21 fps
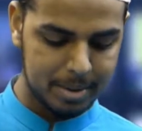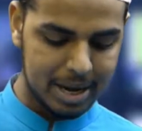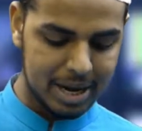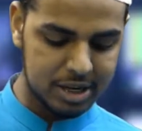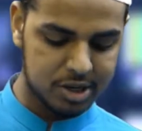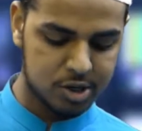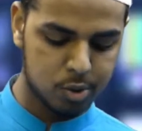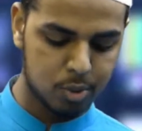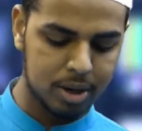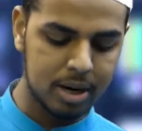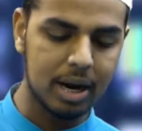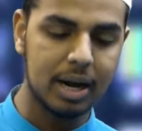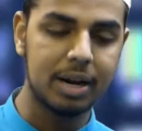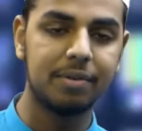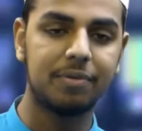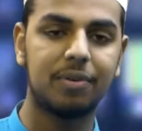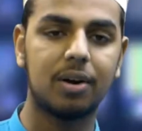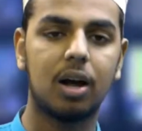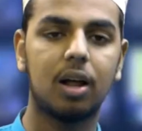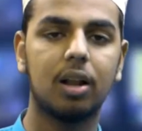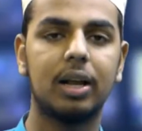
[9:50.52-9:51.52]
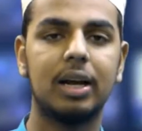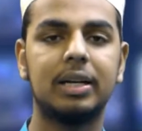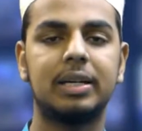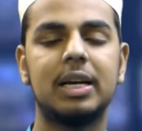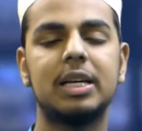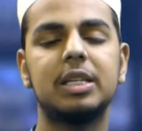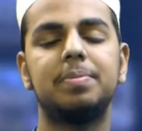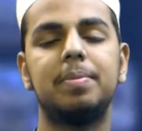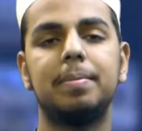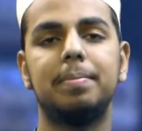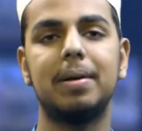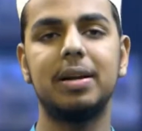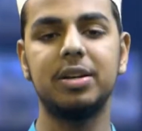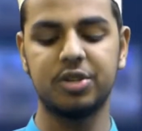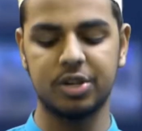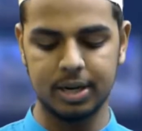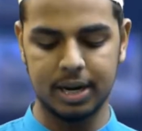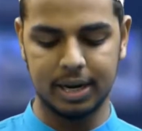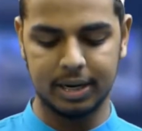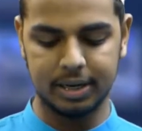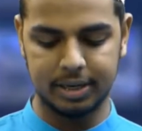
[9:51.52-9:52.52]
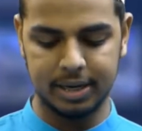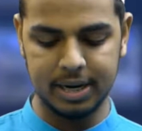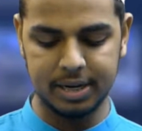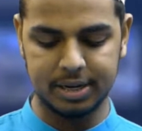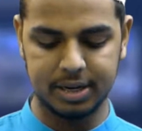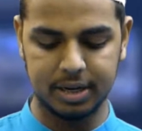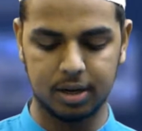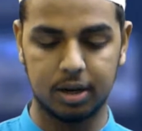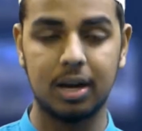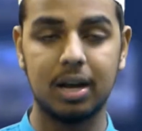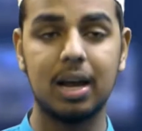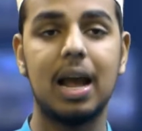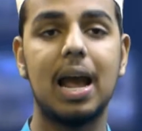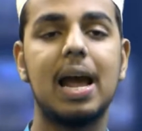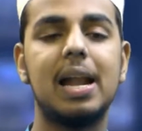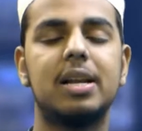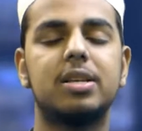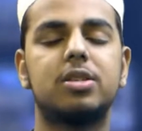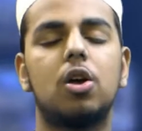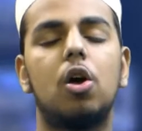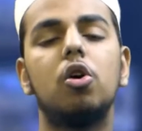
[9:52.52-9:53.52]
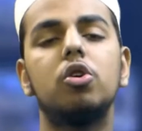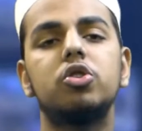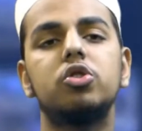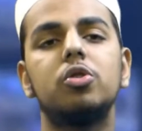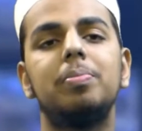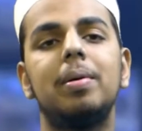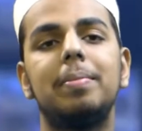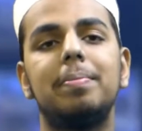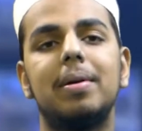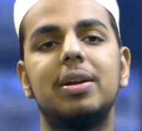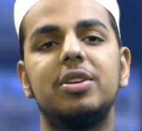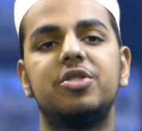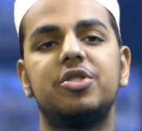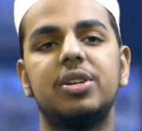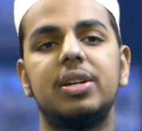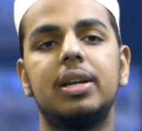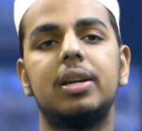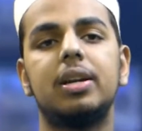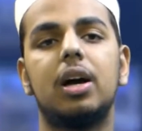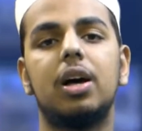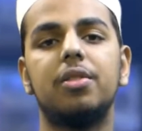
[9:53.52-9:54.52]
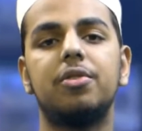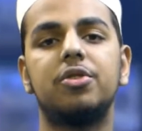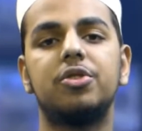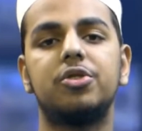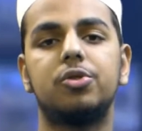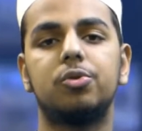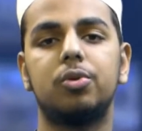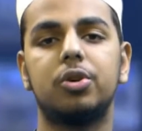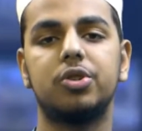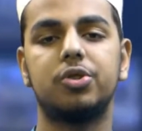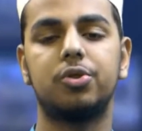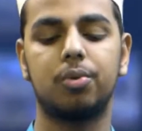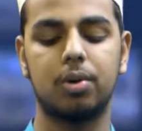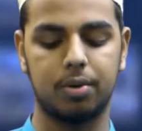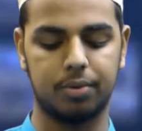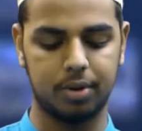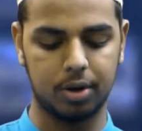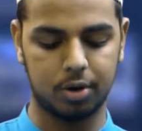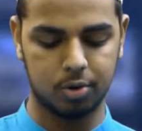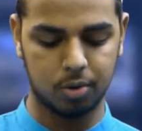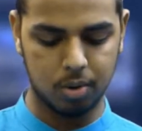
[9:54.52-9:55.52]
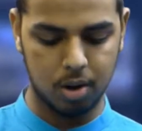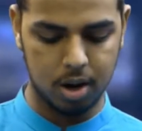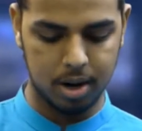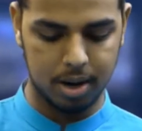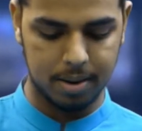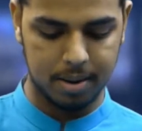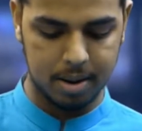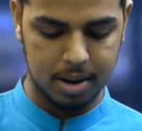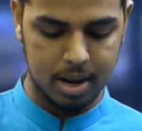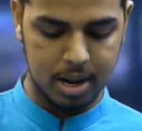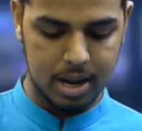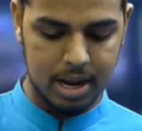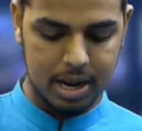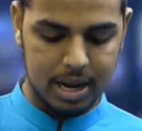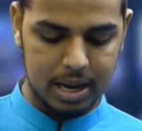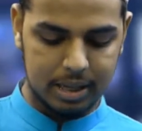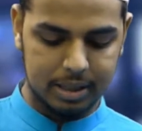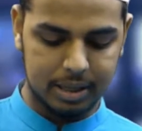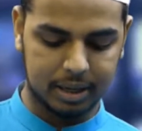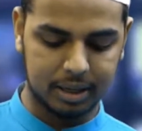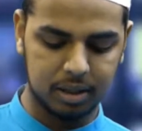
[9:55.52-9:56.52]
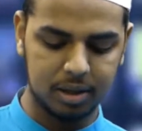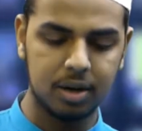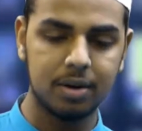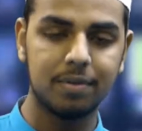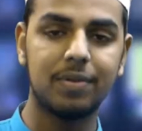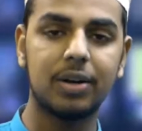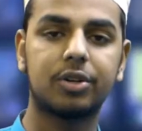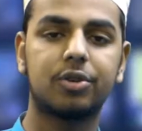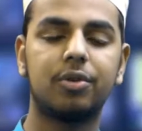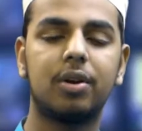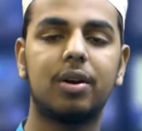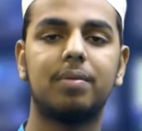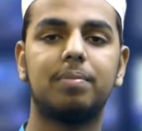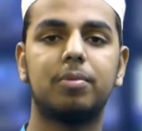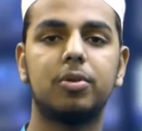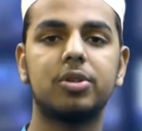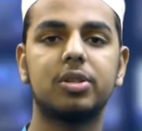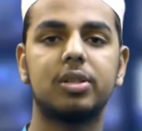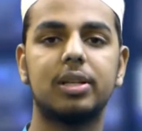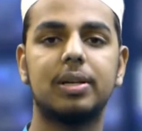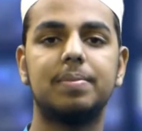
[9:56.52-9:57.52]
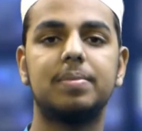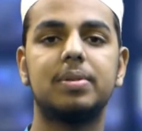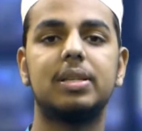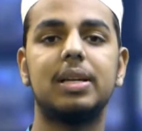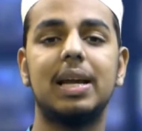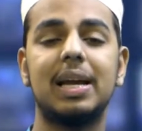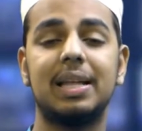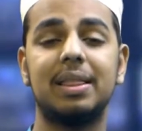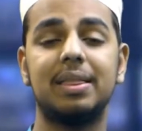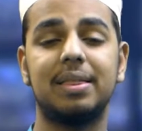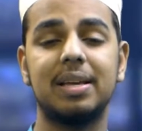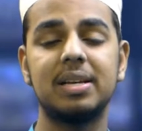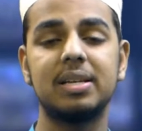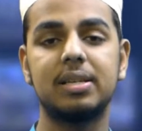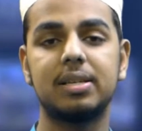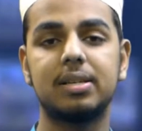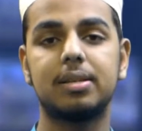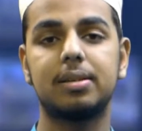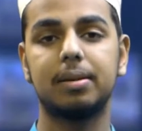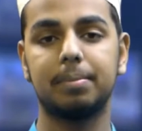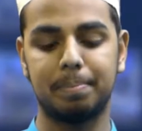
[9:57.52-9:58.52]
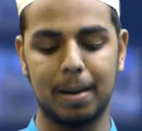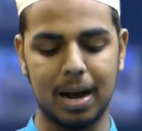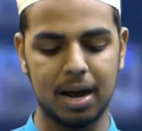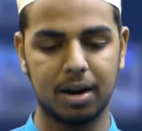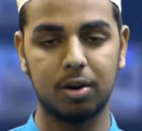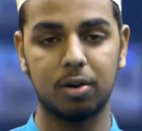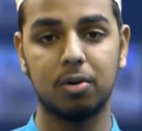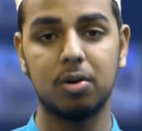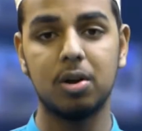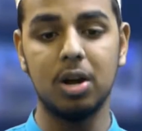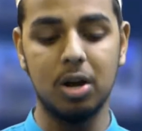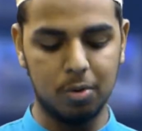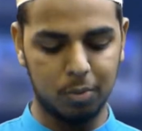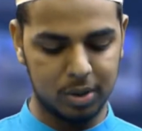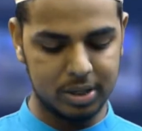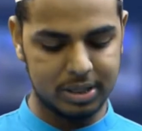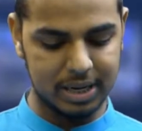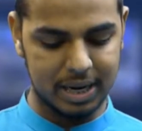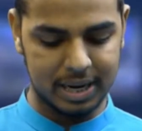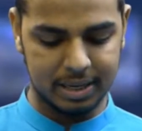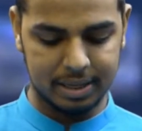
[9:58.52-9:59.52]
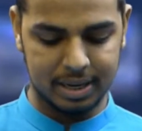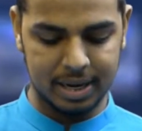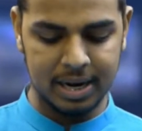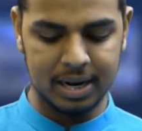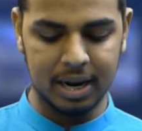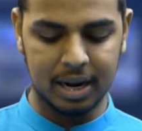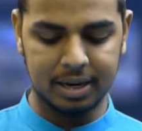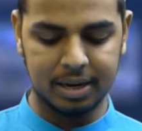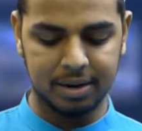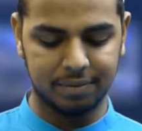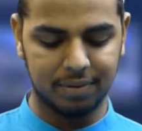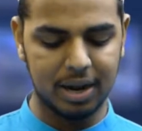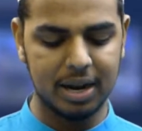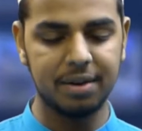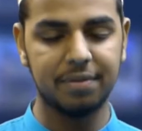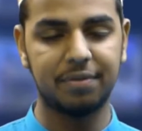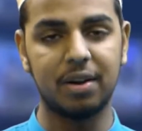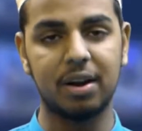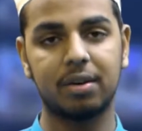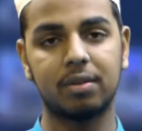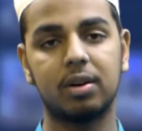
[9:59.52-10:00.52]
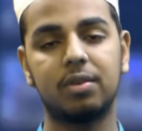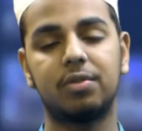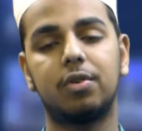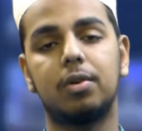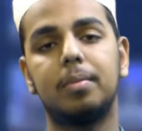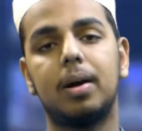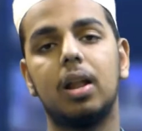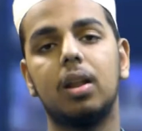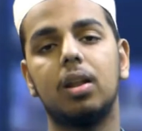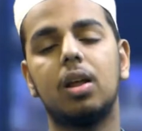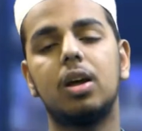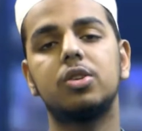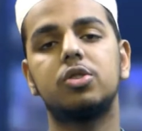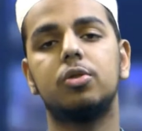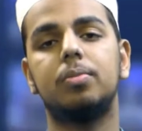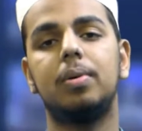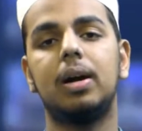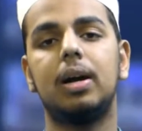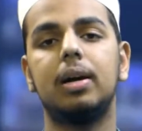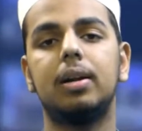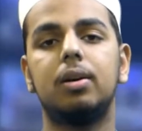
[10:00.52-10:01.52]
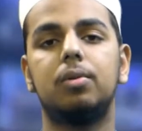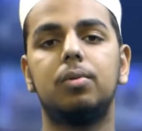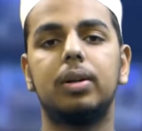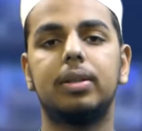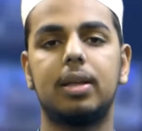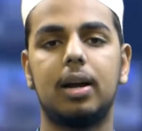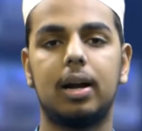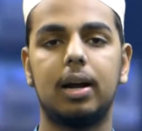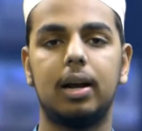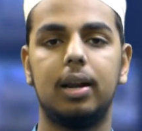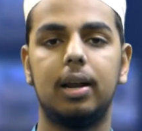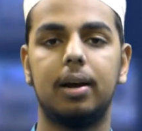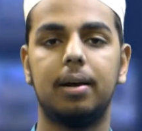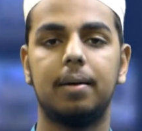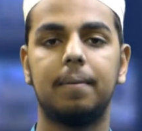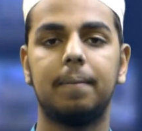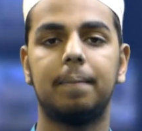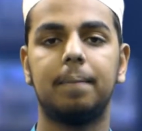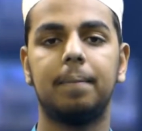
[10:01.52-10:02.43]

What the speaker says: In Surah Anfal, it has been mentioned in detail and has also been mentioned in other surahs throughout the Quran. The clear victory of Muslims in this battle was indeed a divine favor from Allah subhanahu wa ta'ala.